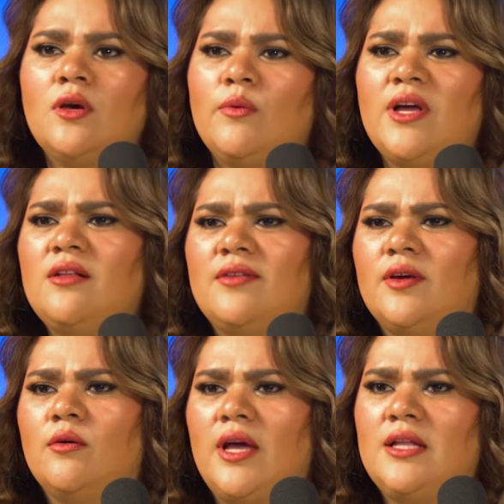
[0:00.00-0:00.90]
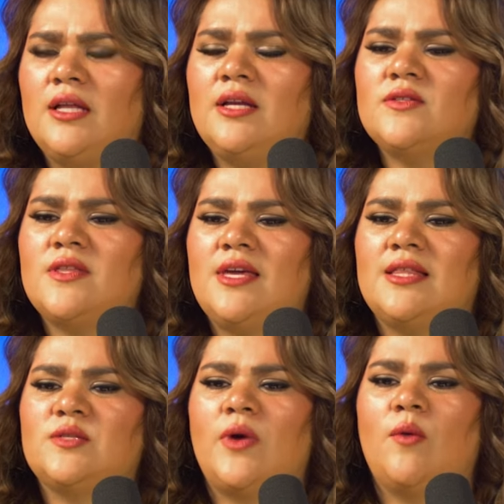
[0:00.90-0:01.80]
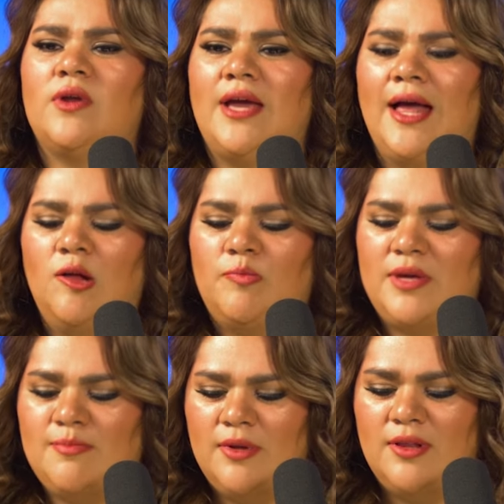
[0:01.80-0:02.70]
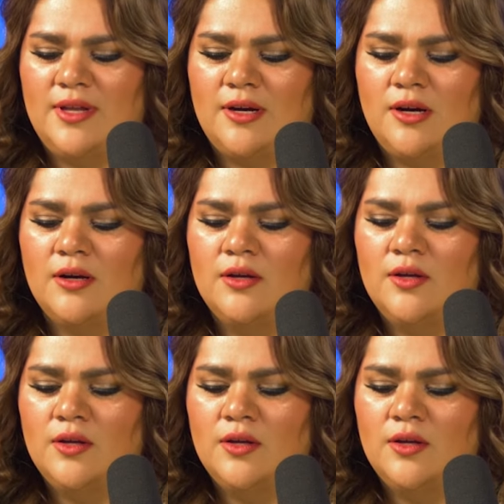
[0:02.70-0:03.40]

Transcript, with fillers: We all do. And, and here's the thing that's why I want to help people that are